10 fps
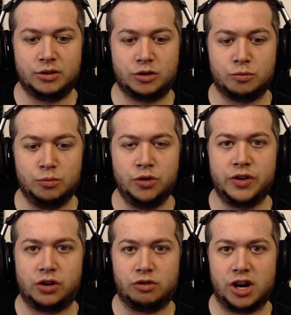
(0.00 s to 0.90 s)
movie
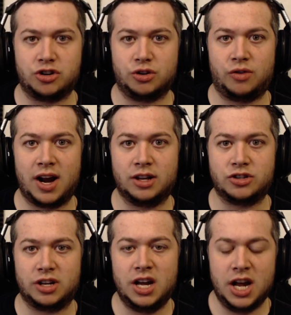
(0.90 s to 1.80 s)
creation, right? It's
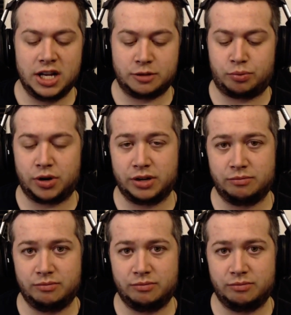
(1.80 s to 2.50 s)
a pretty,